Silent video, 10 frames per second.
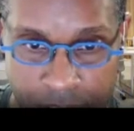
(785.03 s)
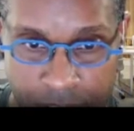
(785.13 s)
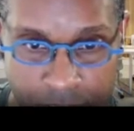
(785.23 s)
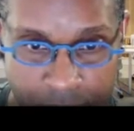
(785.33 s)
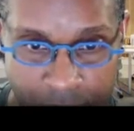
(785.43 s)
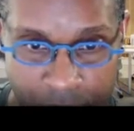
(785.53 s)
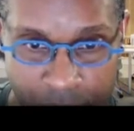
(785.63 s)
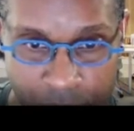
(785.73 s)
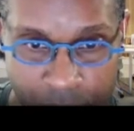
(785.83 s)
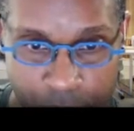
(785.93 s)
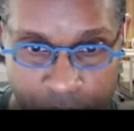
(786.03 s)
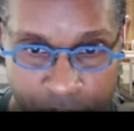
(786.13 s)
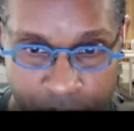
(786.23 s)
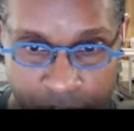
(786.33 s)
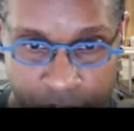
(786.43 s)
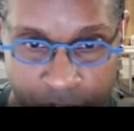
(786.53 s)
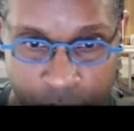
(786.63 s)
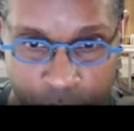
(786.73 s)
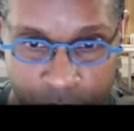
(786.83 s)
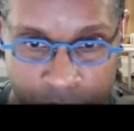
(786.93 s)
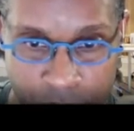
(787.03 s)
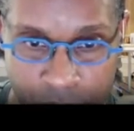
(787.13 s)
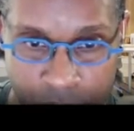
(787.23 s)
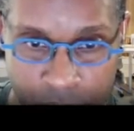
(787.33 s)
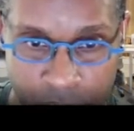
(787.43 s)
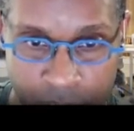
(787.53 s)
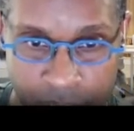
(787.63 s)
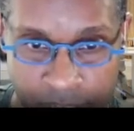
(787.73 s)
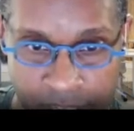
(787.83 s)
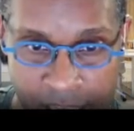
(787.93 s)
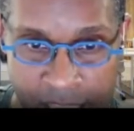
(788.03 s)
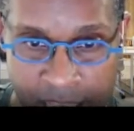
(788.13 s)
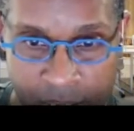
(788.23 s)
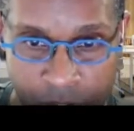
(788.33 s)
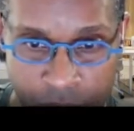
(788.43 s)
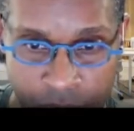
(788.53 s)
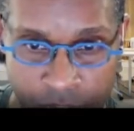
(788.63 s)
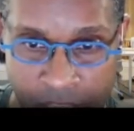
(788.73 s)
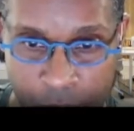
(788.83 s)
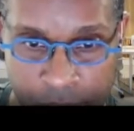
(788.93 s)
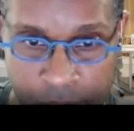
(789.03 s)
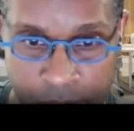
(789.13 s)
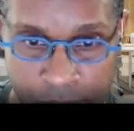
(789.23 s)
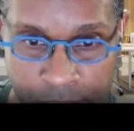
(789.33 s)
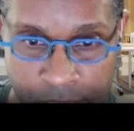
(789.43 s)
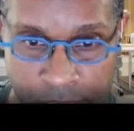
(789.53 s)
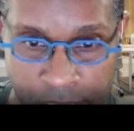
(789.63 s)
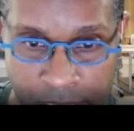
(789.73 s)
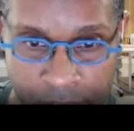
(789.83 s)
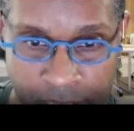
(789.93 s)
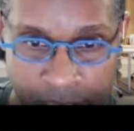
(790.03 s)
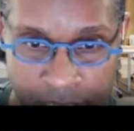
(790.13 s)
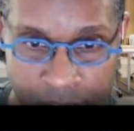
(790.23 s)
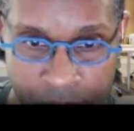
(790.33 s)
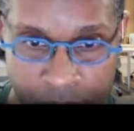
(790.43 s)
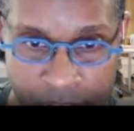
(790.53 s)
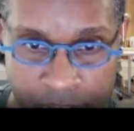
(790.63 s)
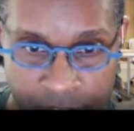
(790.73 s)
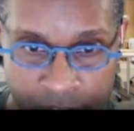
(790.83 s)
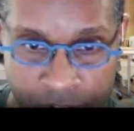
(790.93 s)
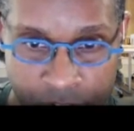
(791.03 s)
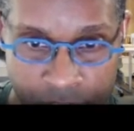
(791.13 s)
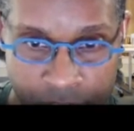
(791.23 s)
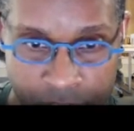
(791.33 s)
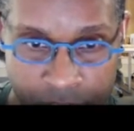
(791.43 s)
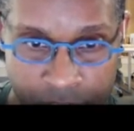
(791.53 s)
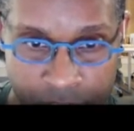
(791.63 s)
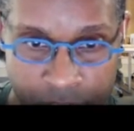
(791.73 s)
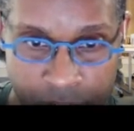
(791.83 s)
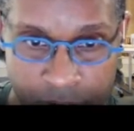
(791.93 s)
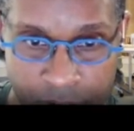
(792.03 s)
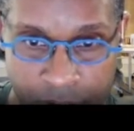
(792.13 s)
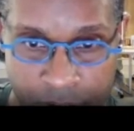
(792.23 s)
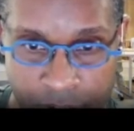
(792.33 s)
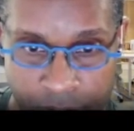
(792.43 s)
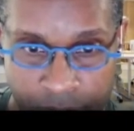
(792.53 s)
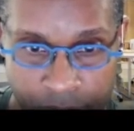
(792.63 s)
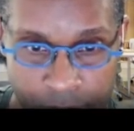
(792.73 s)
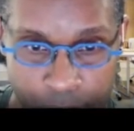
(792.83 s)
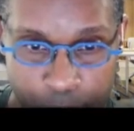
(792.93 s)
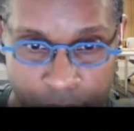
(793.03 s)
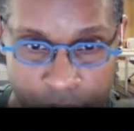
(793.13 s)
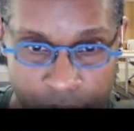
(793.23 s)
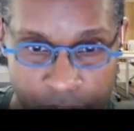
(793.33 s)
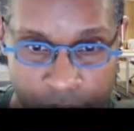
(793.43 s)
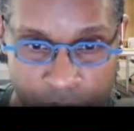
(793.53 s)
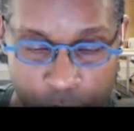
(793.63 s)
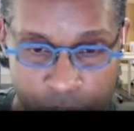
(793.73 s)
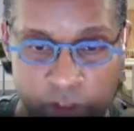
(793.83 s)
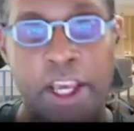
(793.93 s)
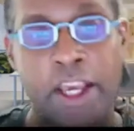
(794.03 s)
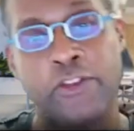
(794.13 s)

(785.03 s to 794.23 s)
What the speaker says: Maybe the simplicity of this one. I like the angles of that one. I don't like either of these, actually. It's the simplicity of this one is nice.